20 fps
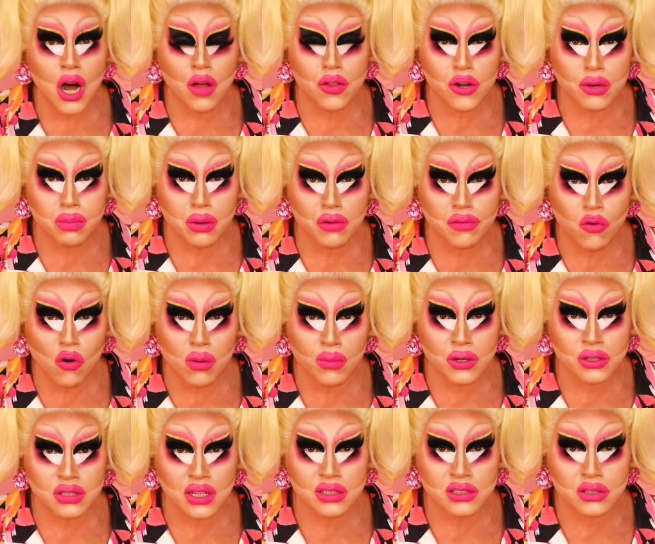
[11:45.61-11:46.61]
other
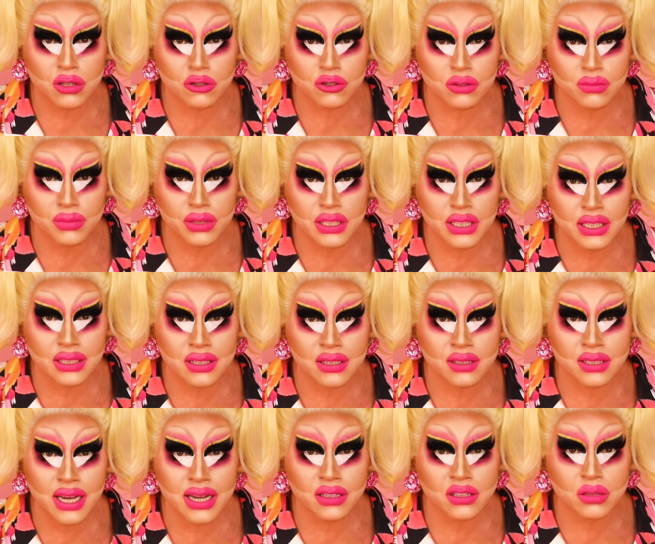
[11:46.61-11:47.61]
performers on social media to
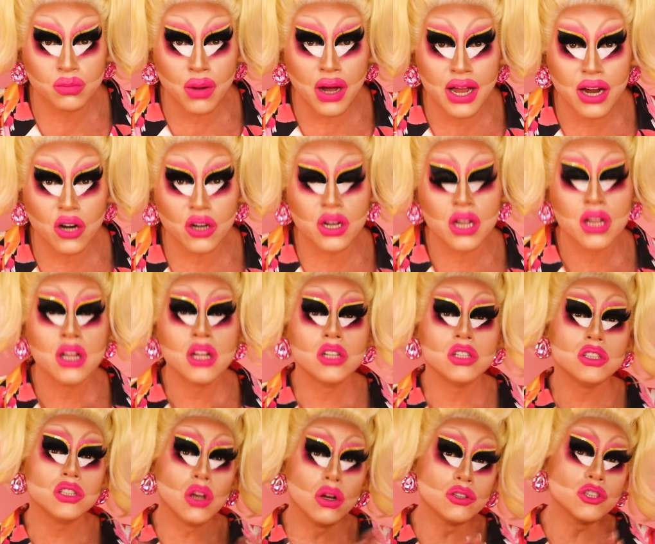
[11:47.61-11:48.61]
stay inspired.
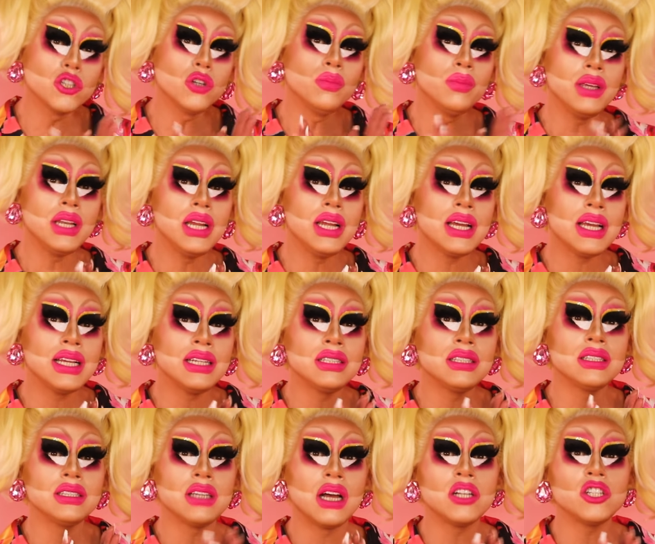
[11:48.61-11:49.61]
Social media is
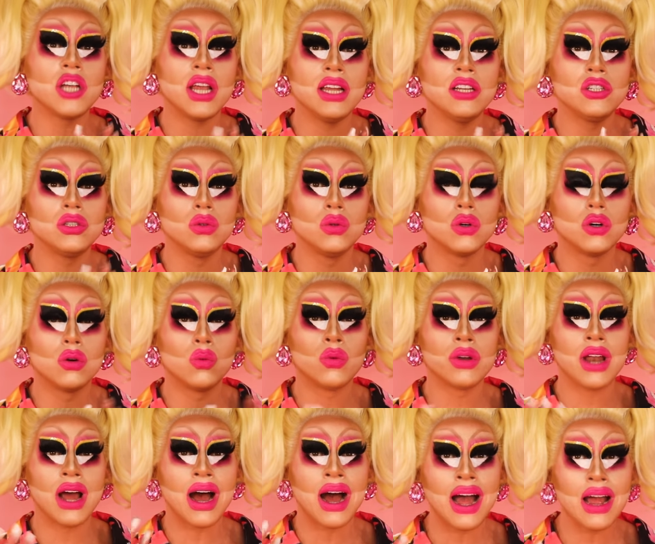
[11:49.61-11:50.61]
such a tool.
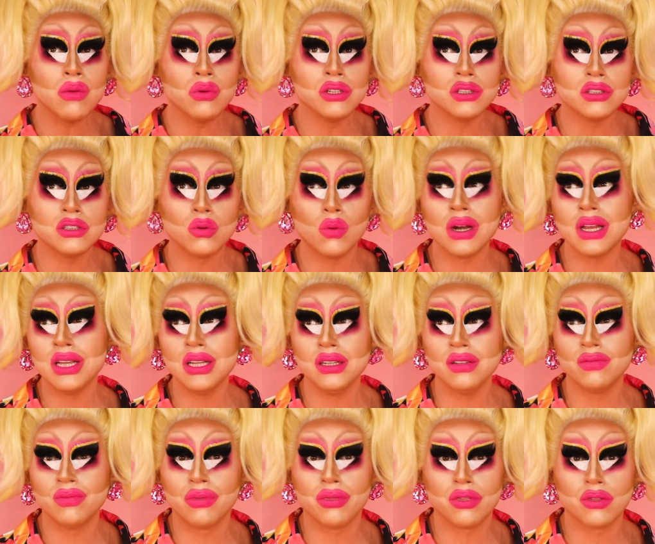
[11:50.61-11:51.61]
When I was
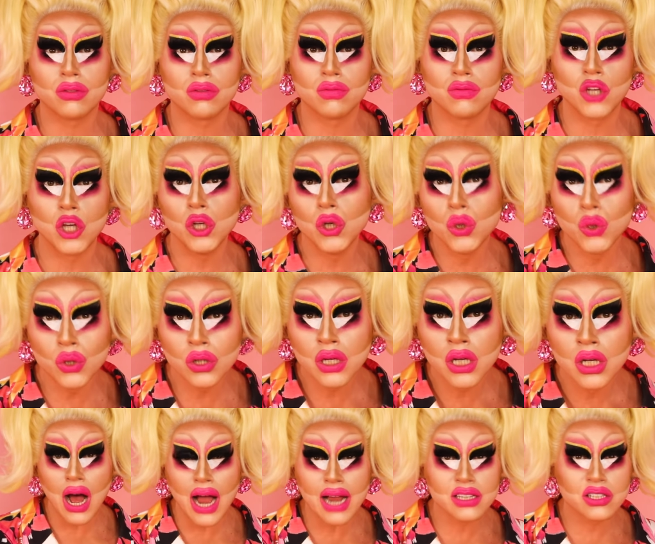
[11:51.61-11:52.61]
20, Two,
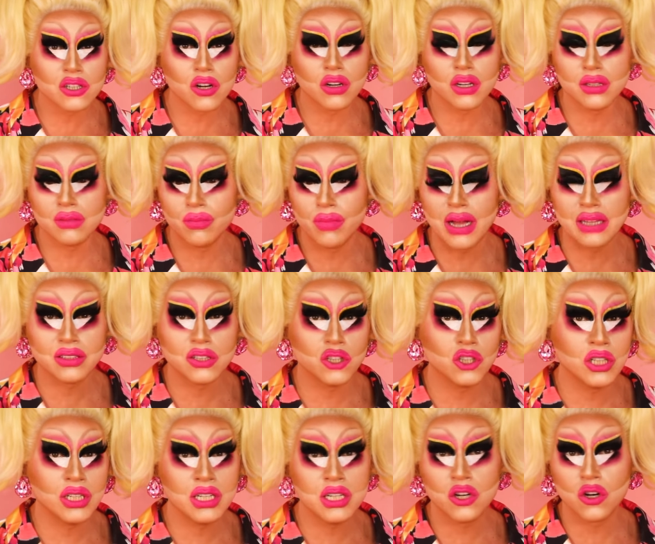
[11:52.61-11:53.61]
I started
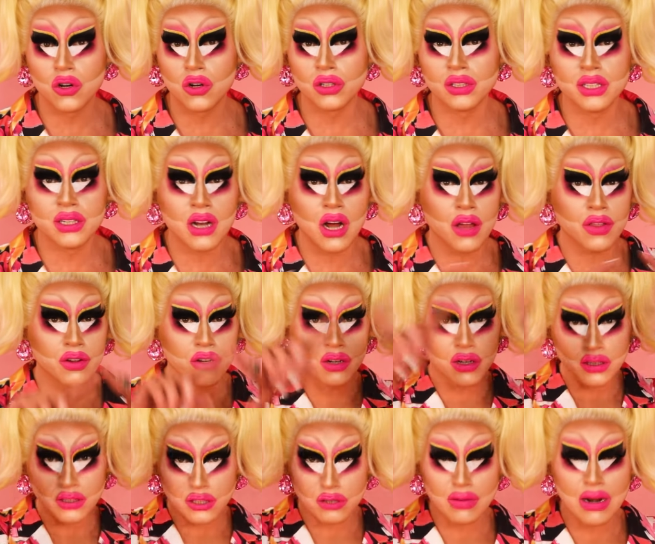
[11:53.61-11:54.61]
messaging girls in
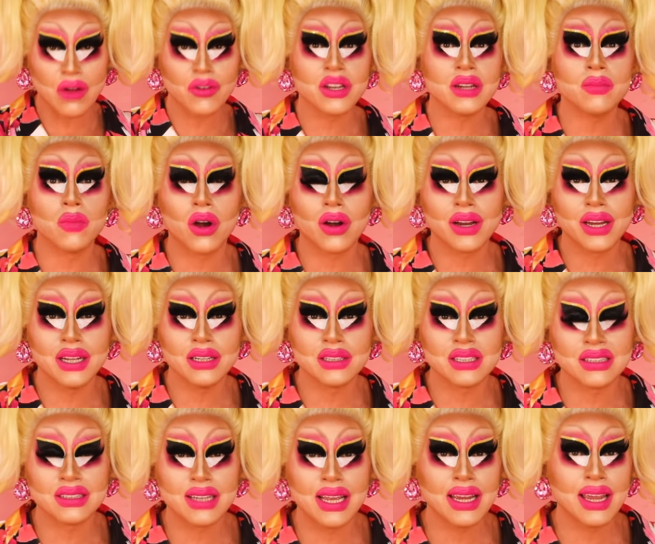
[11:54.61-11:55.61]
other surrounding markets
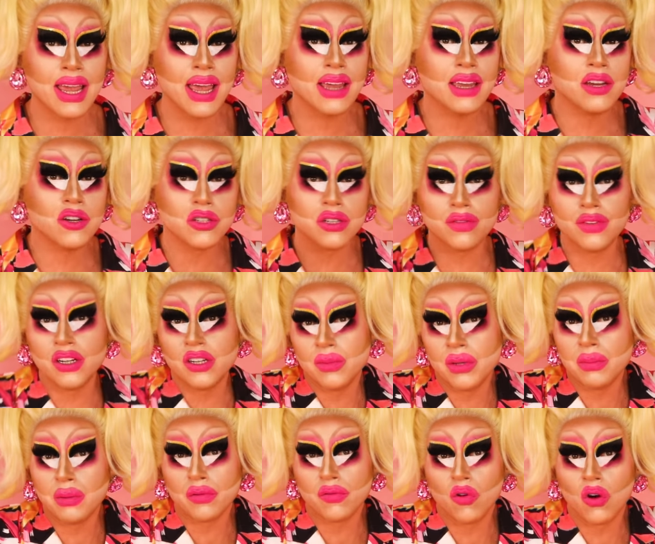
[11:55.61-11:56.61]
and saying, hey, here's a video of
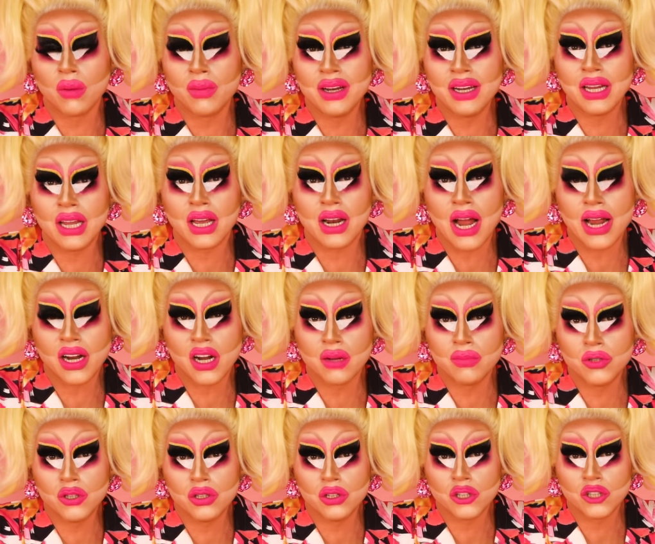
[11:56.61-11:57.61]
me performing, can I
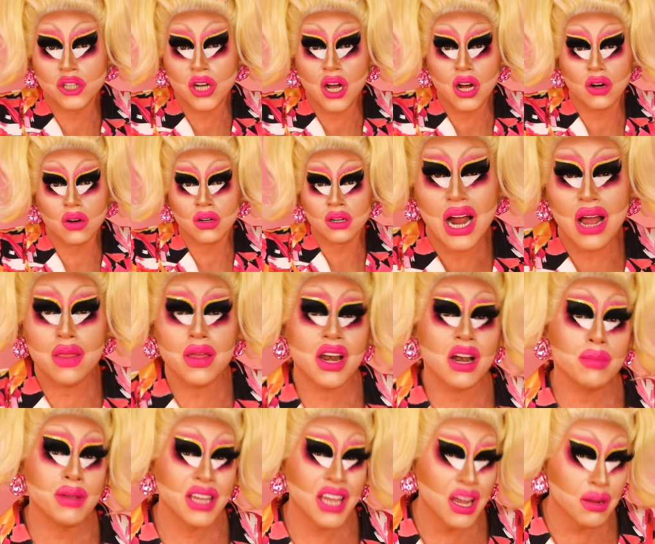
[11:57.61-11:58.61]
come do your show? And then
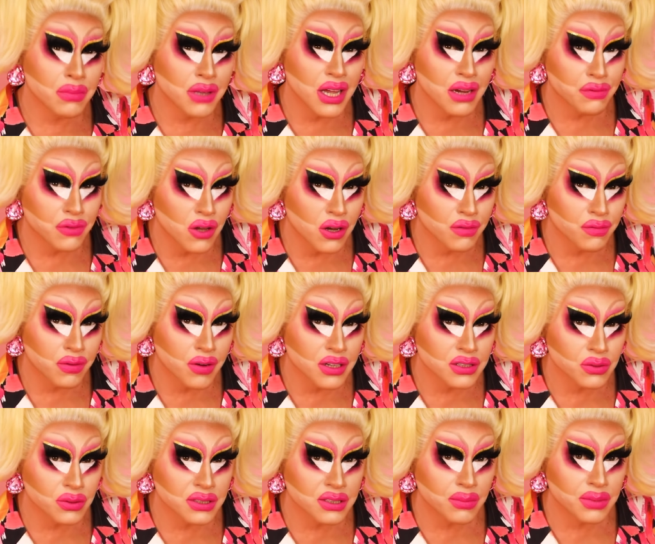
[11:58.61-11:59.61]
I became lifelong
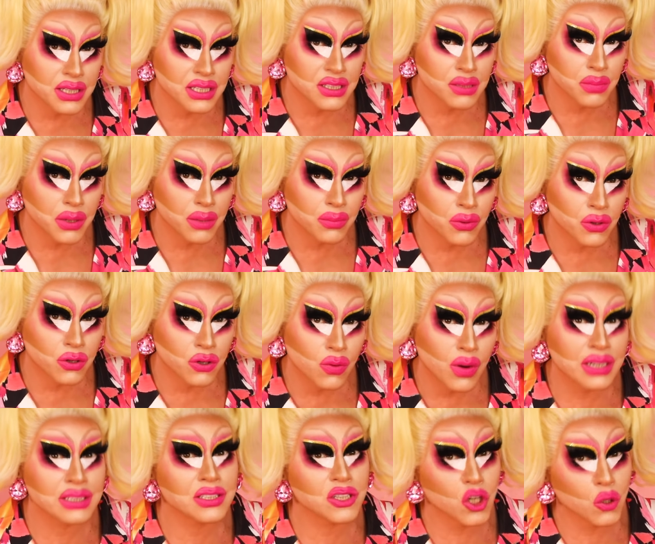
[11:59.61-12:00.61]
friends with some of these people who
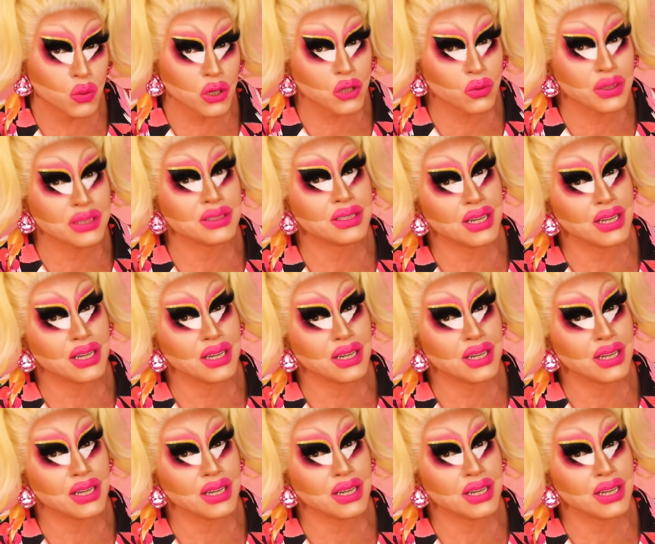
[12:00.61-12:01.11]
I still work with